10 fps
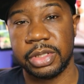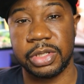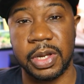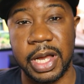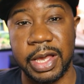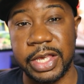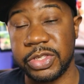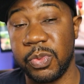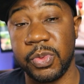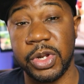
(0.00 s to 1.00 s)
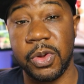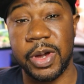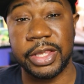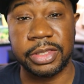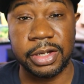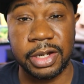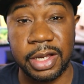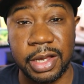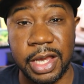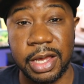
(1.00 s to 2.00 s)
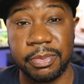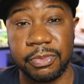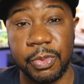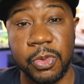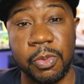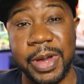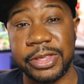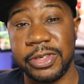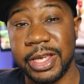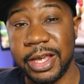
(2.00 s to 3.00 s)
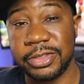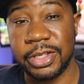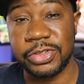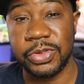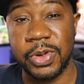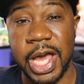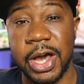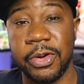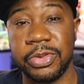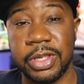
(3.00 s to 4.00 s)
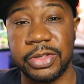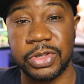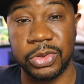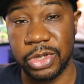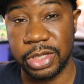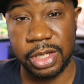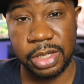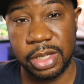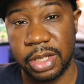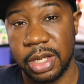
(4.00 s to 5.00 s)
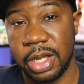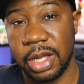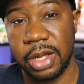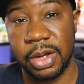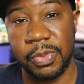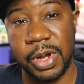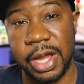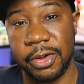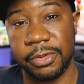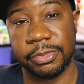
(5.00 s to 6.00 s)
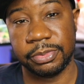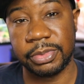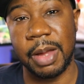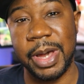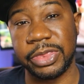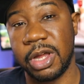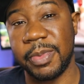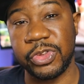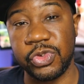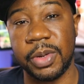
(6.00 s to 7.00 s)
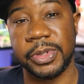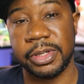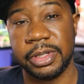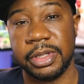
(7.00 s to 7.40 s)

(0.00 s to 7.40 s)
So I still would want to go out there, report back to you guys, let you know how things are looking while I'm out there on my trip.